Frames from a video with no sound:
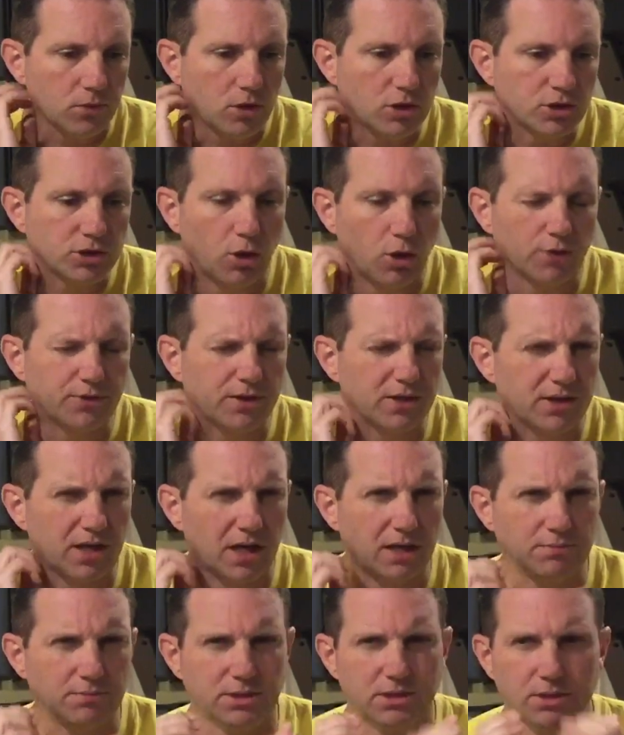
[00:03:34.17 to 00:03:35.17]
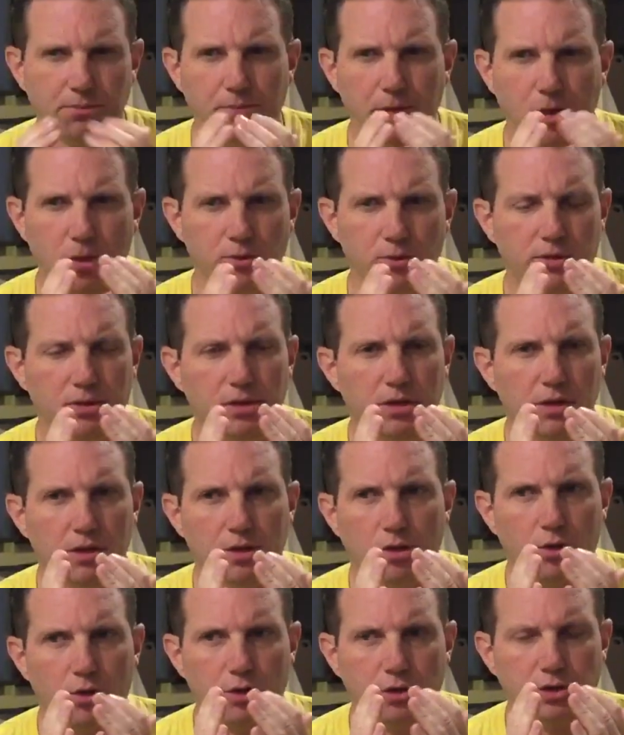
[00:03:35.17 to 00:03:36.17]
So oftentimes
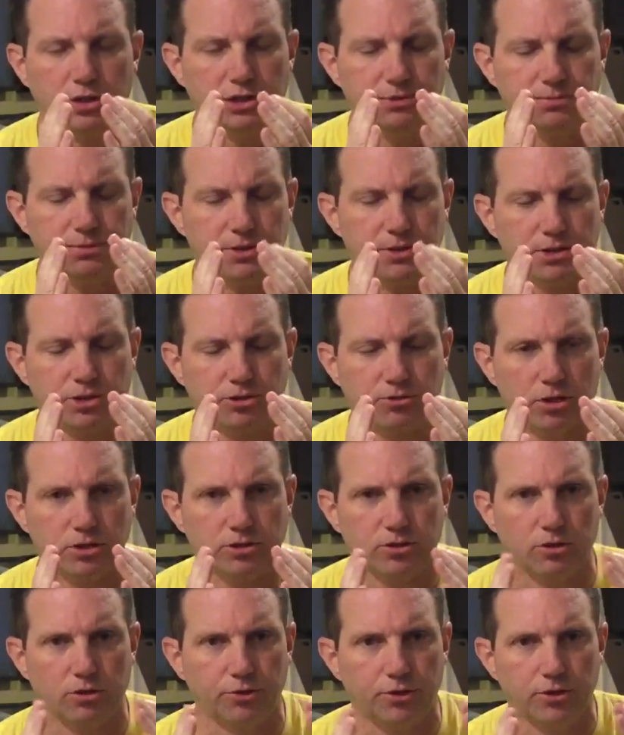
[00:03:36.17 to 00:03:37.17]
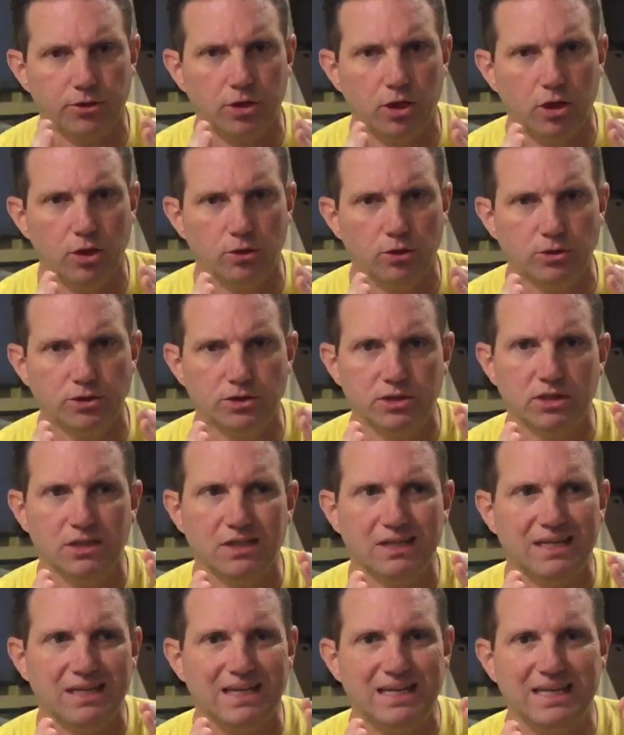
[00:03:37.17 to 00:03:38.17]
the structure of the nose
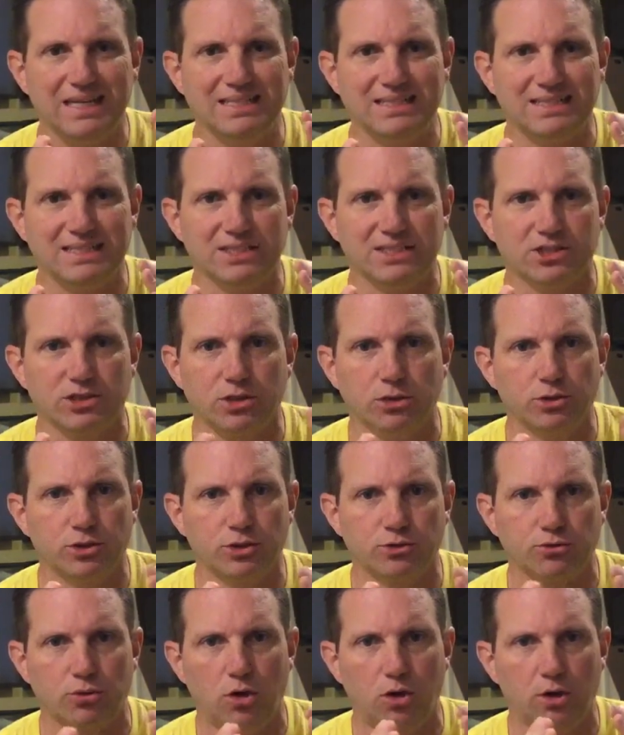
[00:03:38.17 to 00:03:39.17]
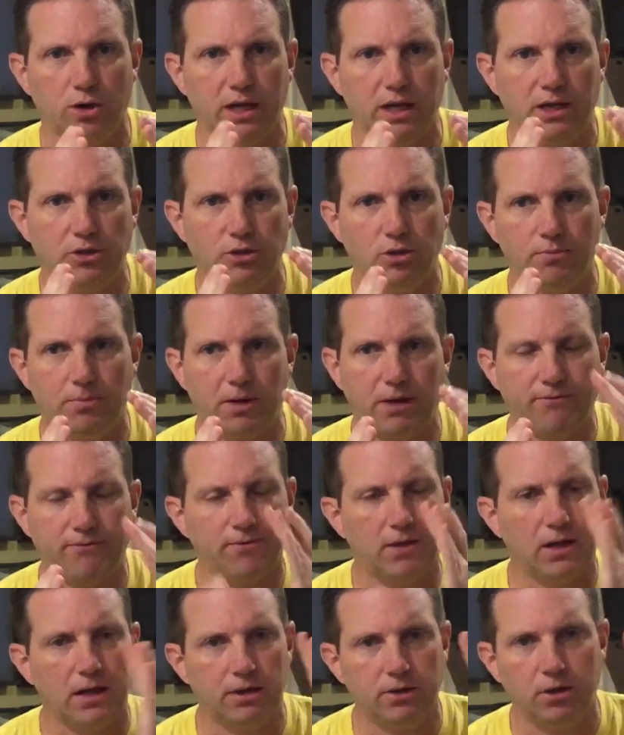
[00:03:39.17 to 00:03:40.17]
isn't so strong, and you might
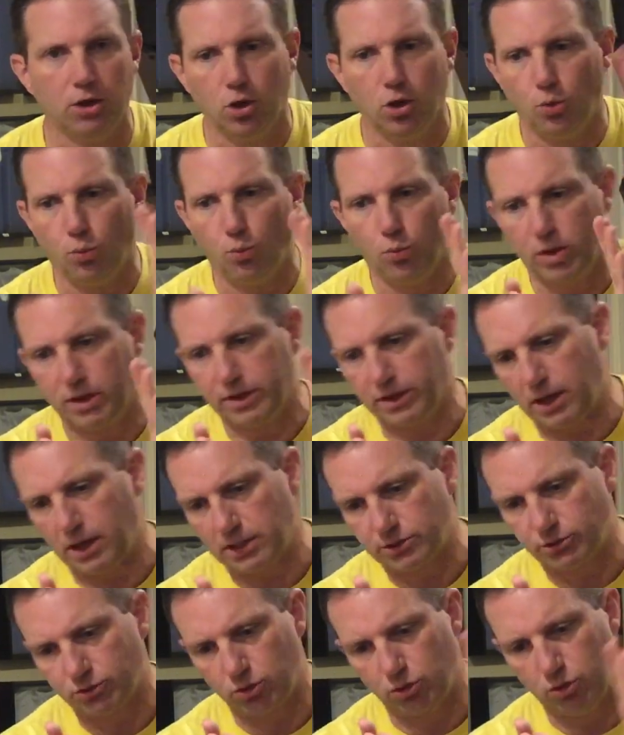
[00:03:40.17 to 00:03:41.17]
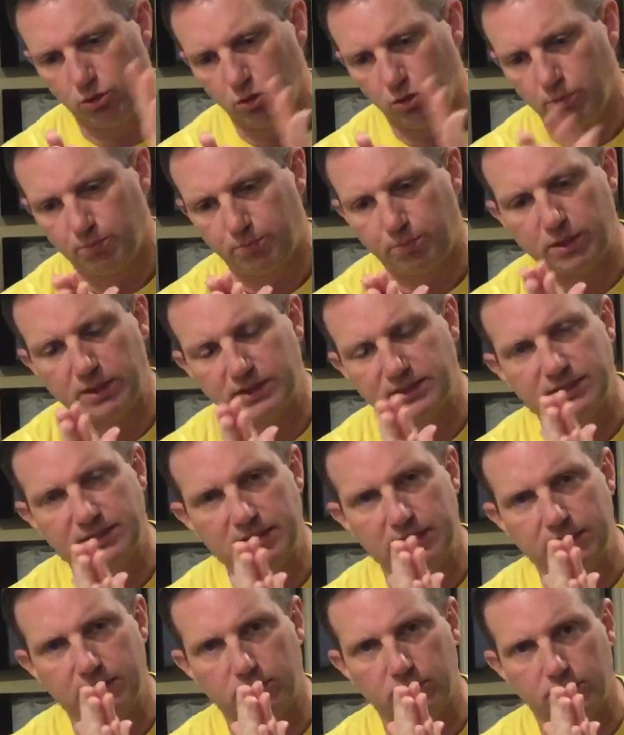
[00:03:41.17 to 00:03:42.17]
find one nostril pressed
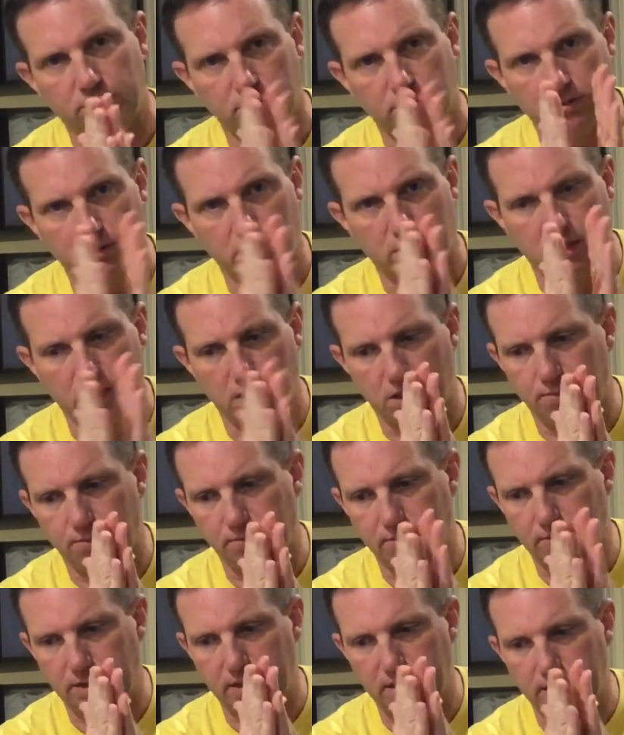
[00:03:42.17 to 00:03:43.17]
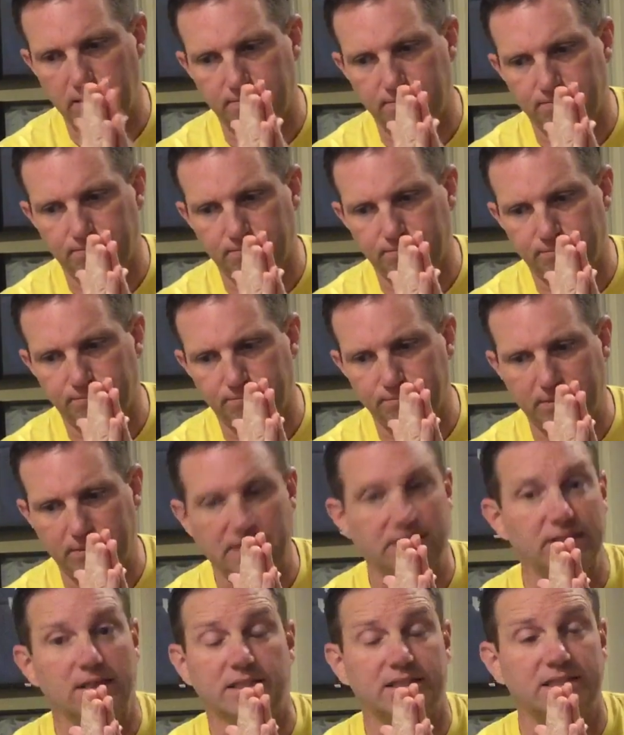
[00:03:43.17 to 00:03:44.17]
in
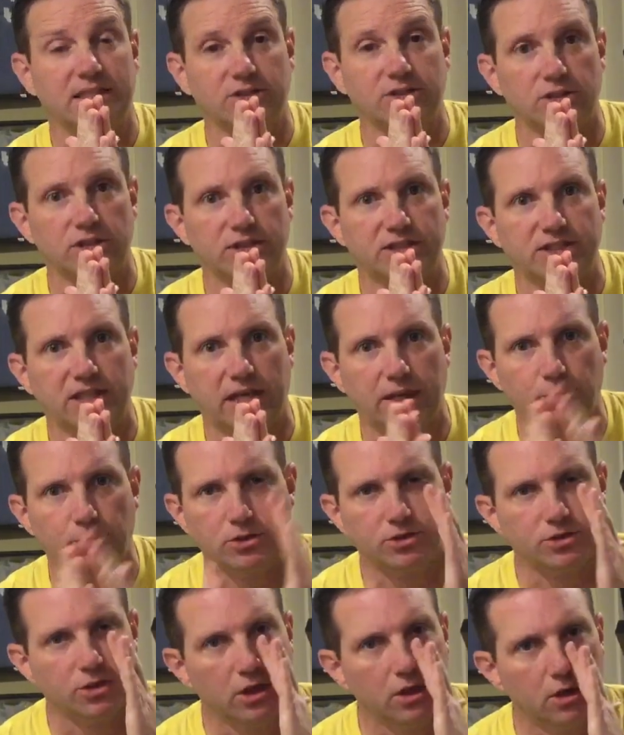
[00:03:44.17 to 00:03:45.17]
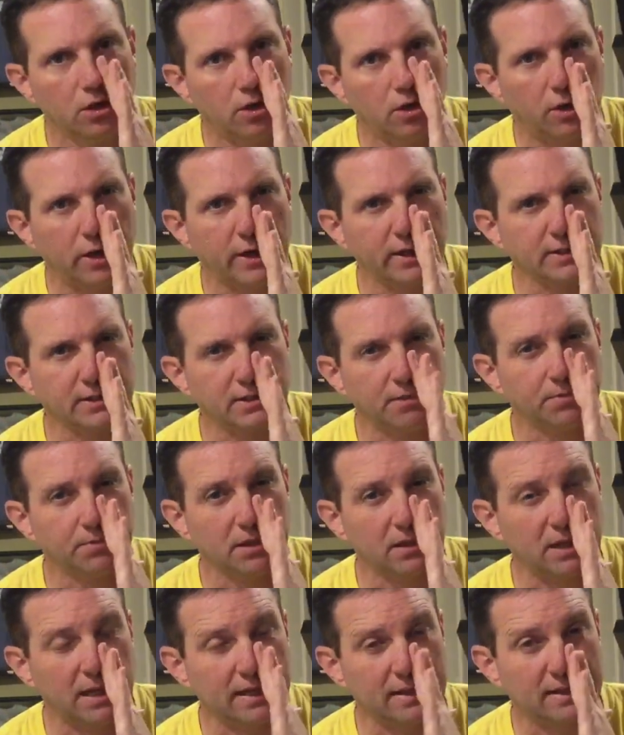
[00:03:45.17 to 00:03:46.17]
and essentially sandwiched, all right?
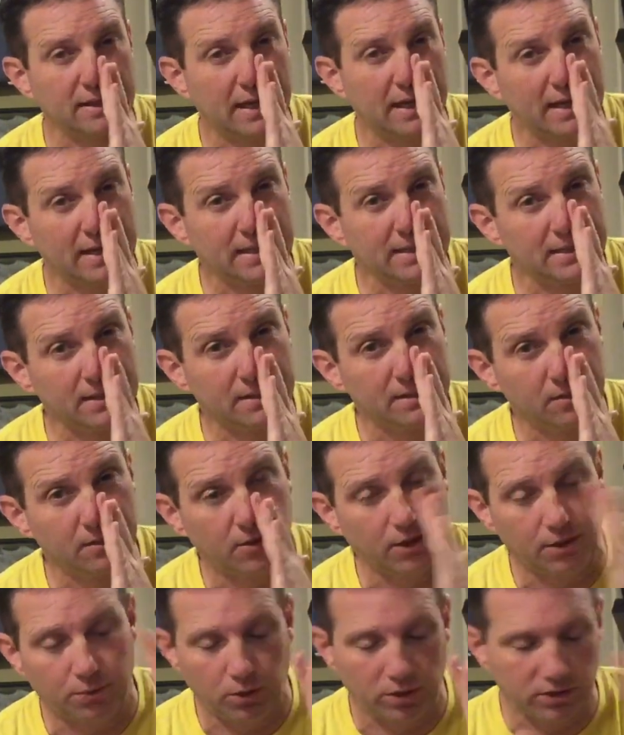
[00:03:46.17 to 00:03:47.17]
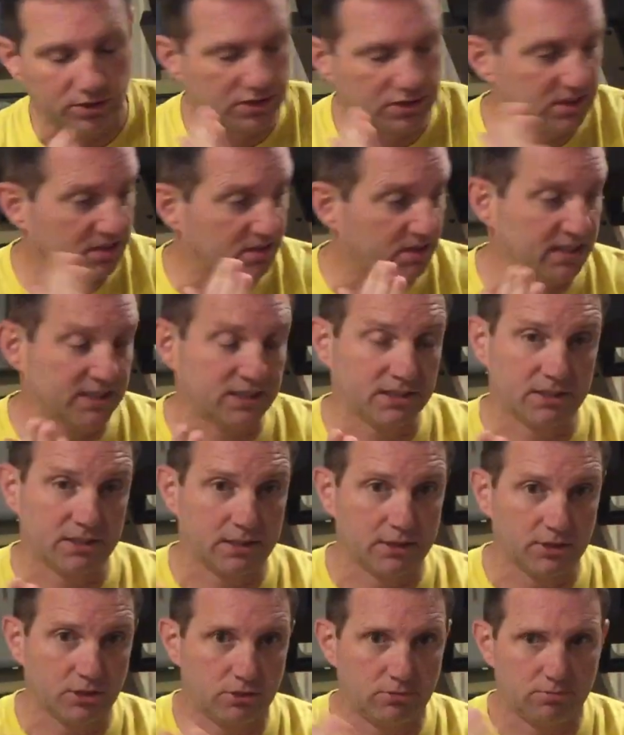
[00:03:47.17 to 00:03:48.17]
Something like that, all right, where it's
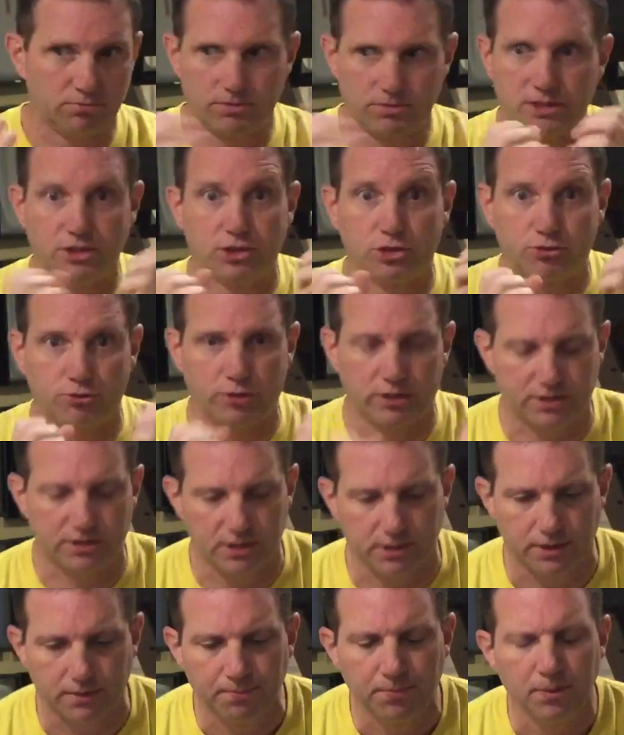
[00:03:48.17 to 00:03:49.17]
constricted.